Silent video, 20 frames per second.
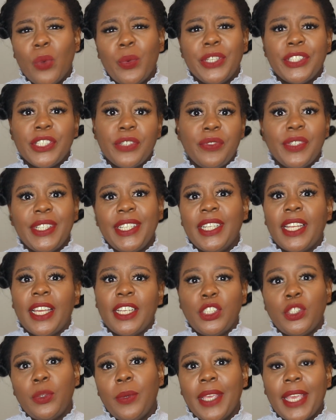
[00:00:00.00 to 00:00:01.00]
Wasn't really
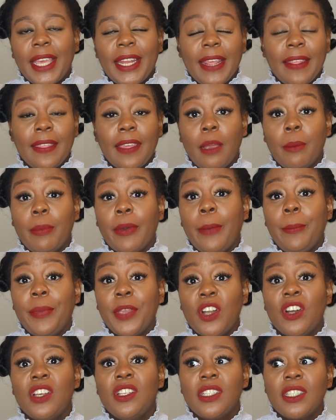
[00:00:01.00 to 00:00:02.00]
like doing anything, but
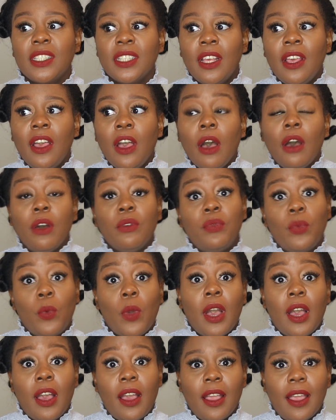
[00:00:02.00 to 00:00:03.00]
because of
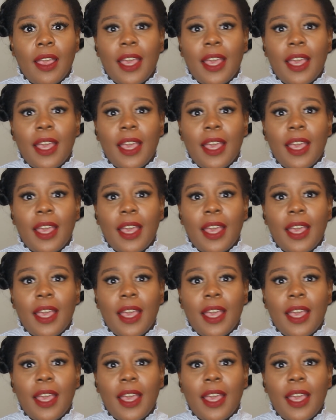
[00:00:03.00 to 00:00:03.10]
work,